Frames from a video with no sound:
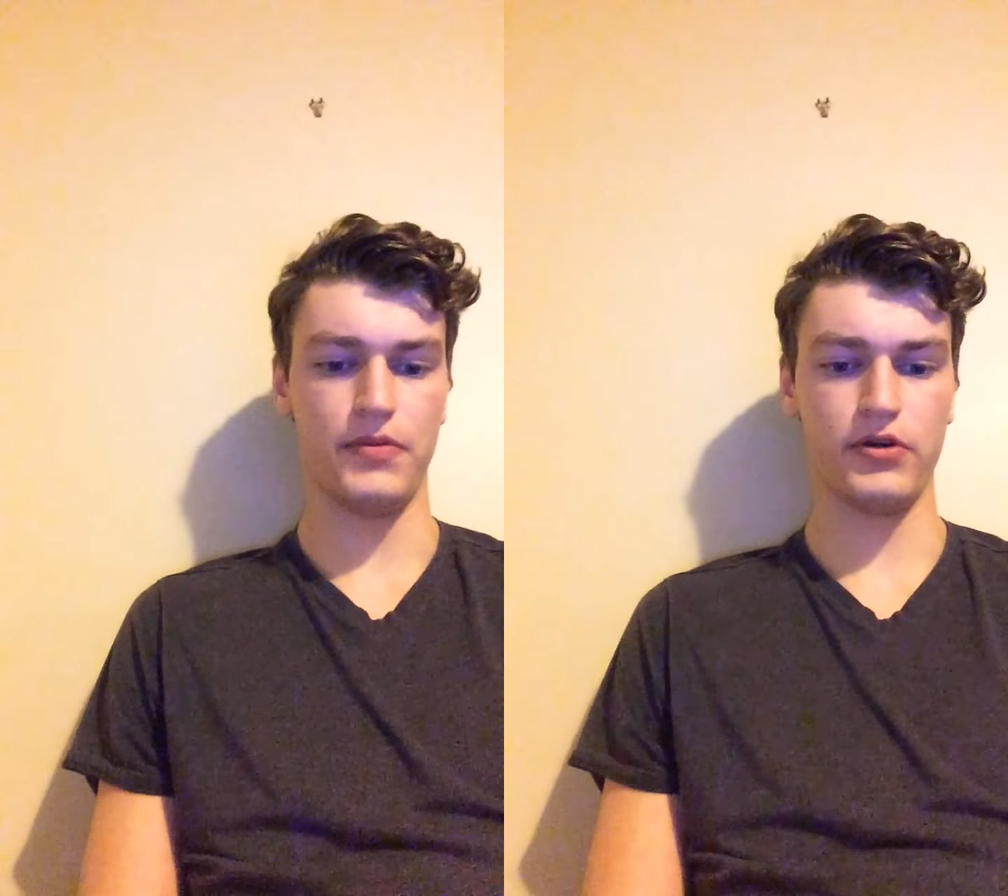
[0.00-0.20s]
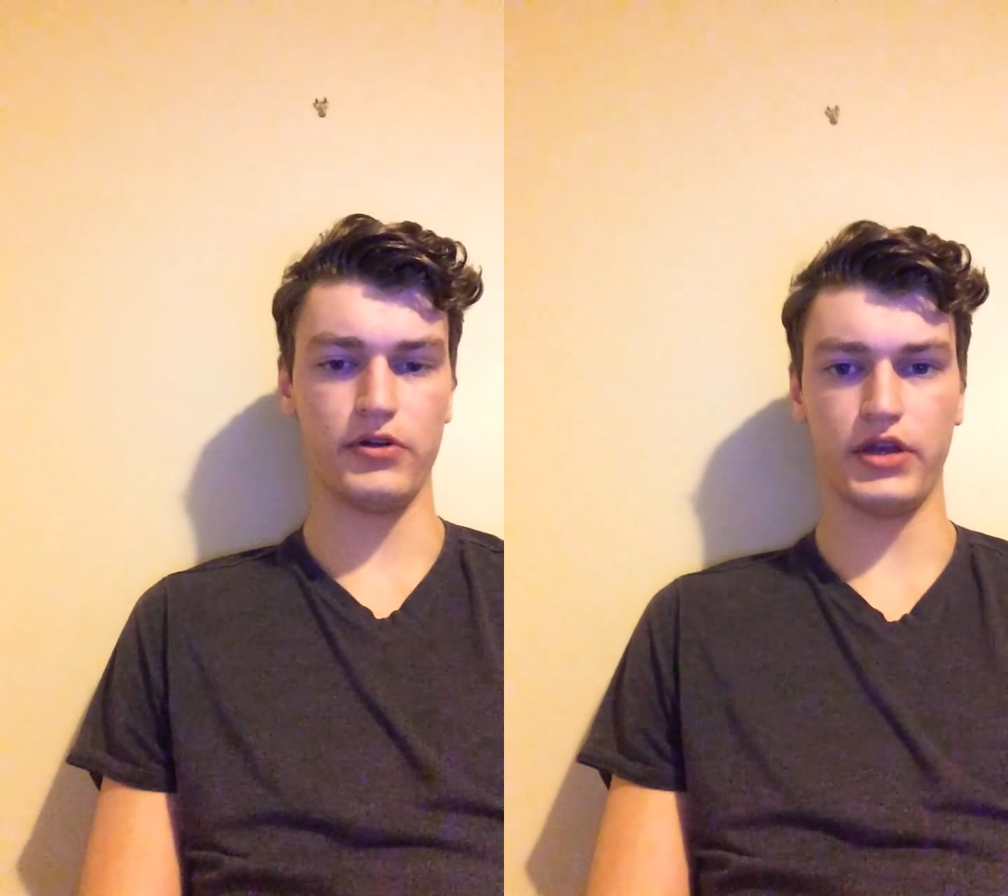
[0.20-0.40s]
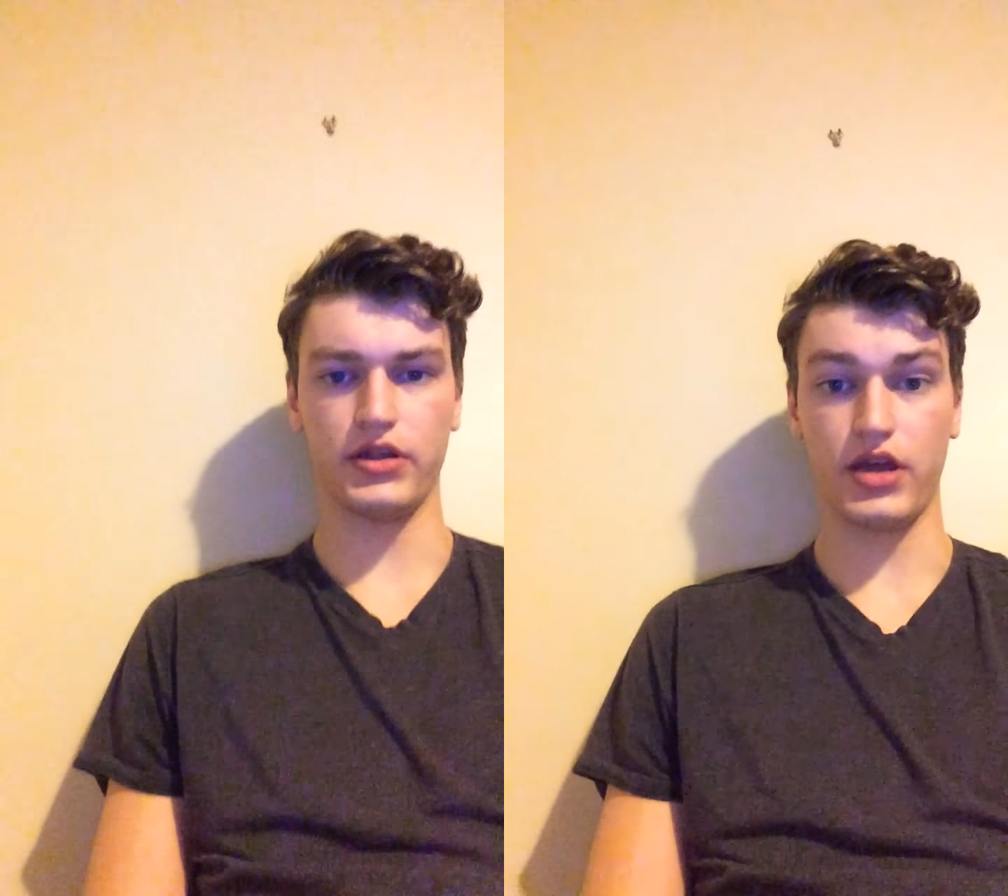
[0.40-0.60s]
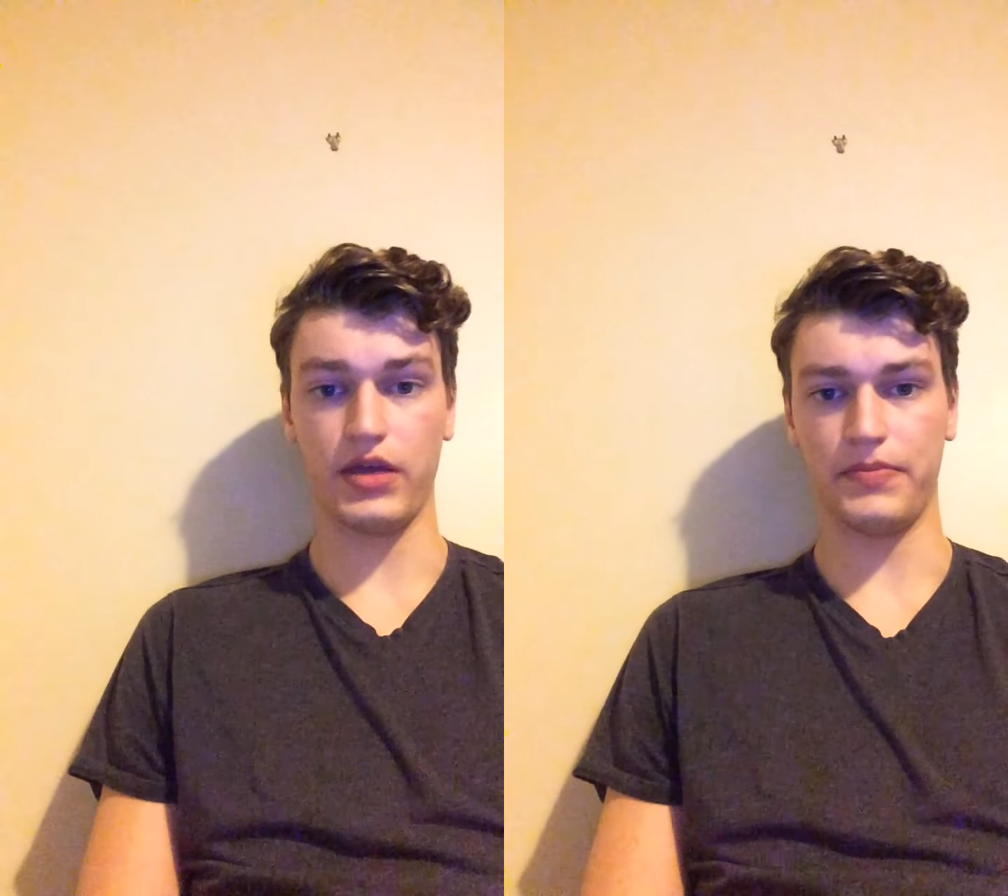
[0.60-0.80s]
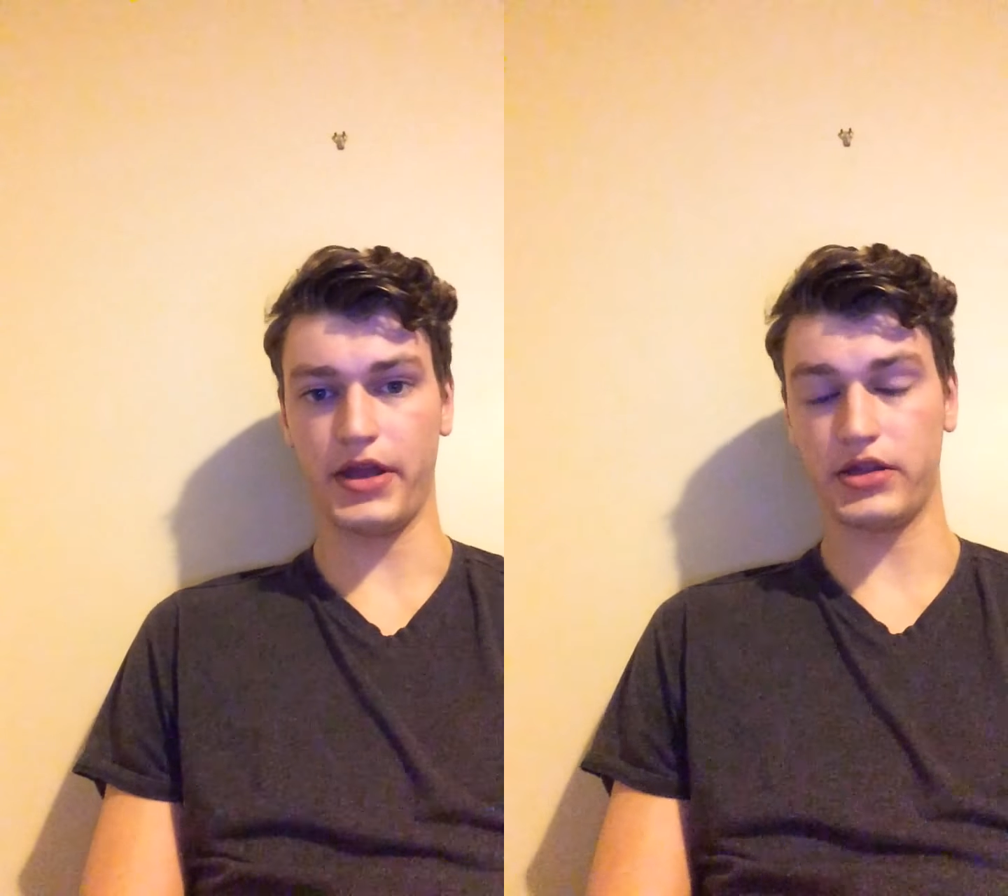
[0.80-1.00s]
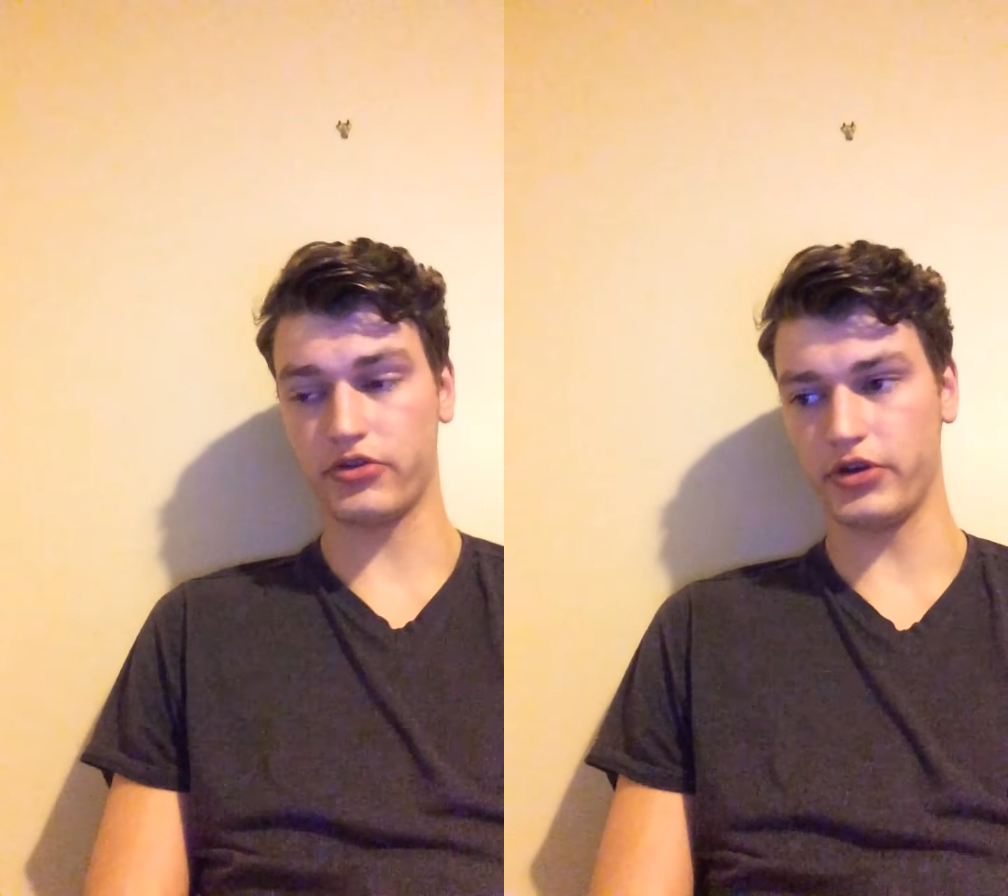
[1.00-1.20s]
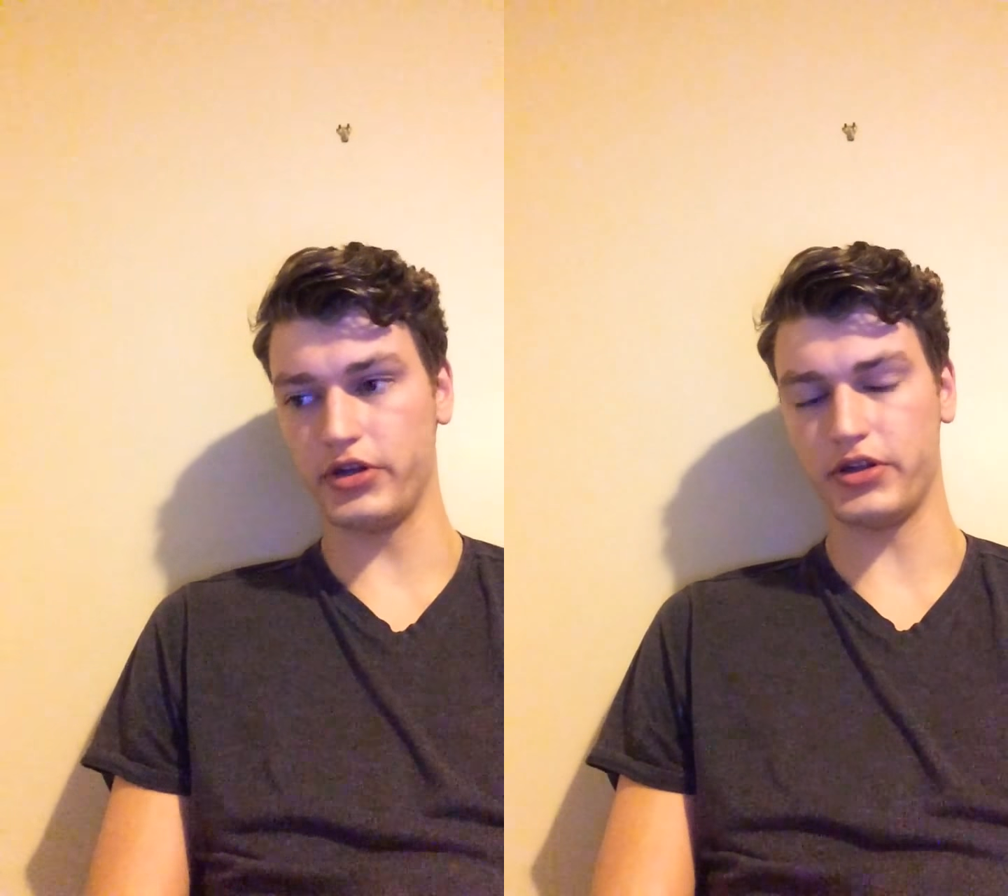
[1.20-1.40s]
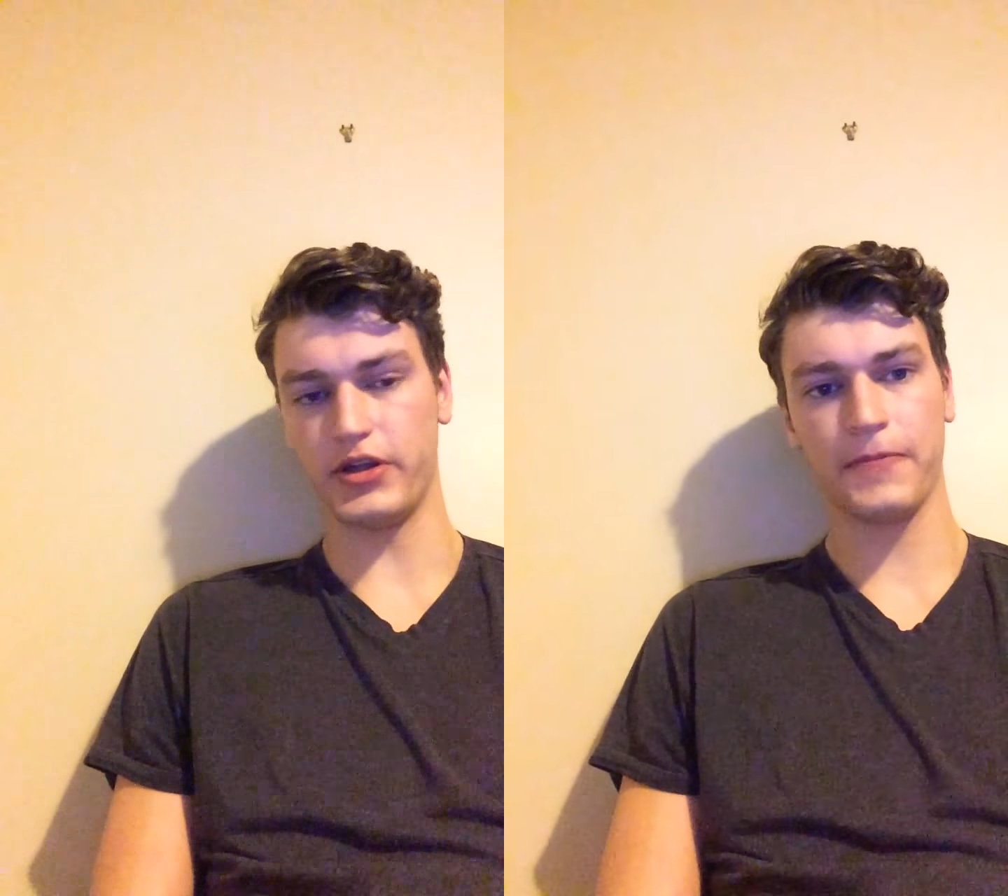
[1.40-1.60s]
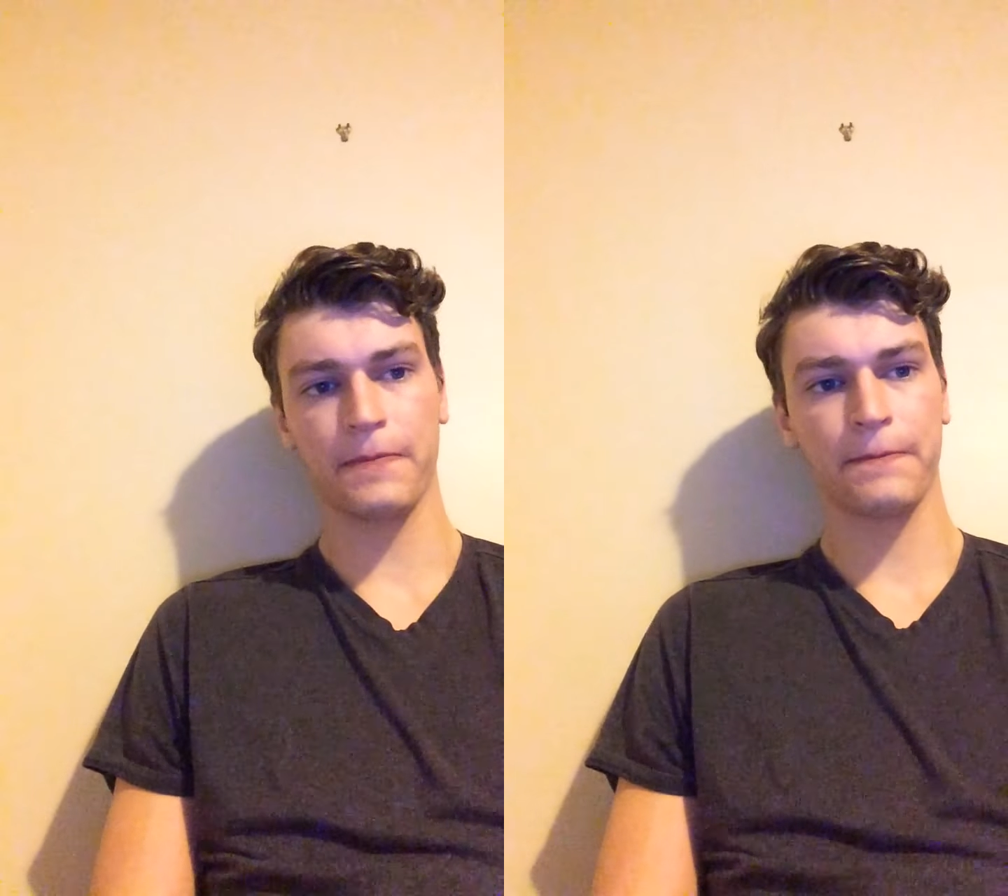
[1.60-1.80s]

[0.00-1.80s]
buildings that he plants trees in,